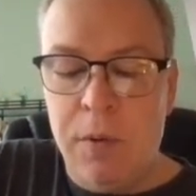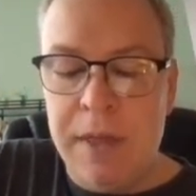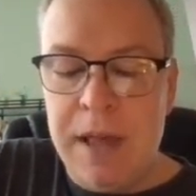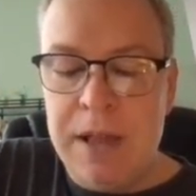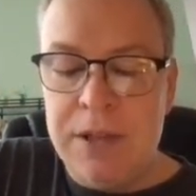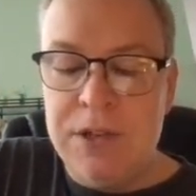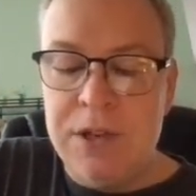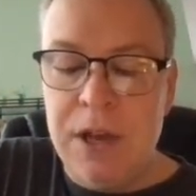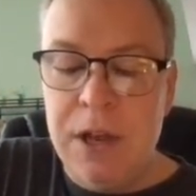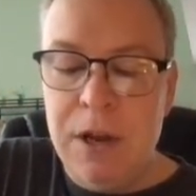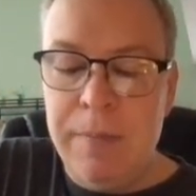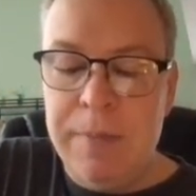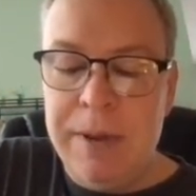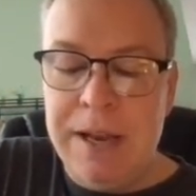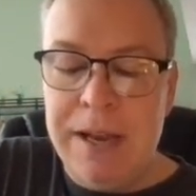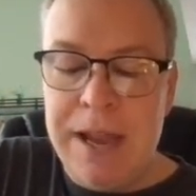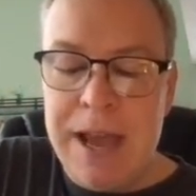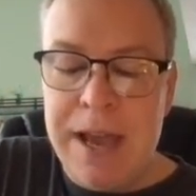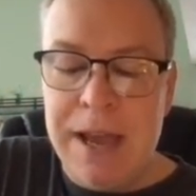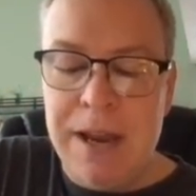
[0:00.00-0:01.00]
Well, that's going to
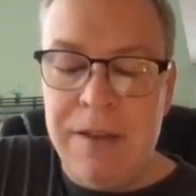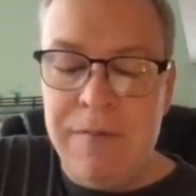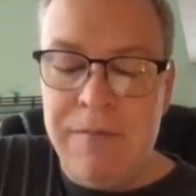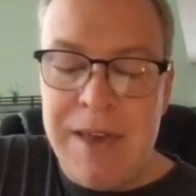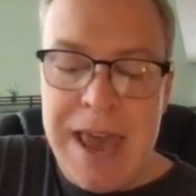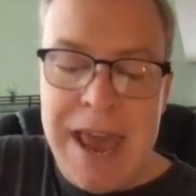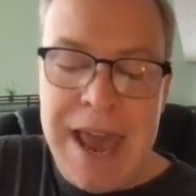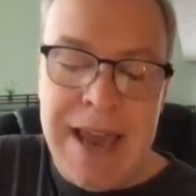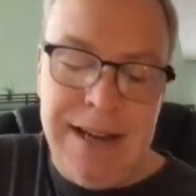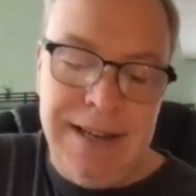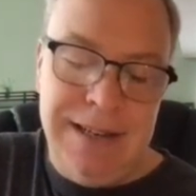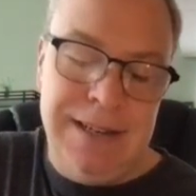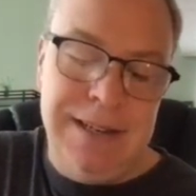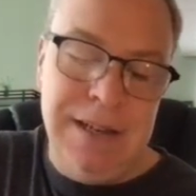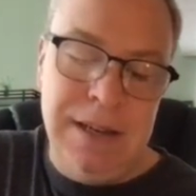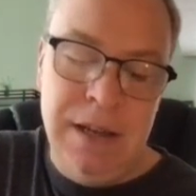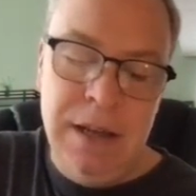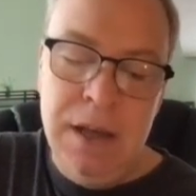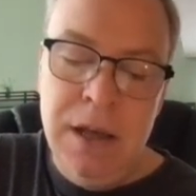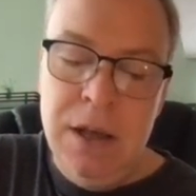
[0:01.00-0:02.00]
be negative 8.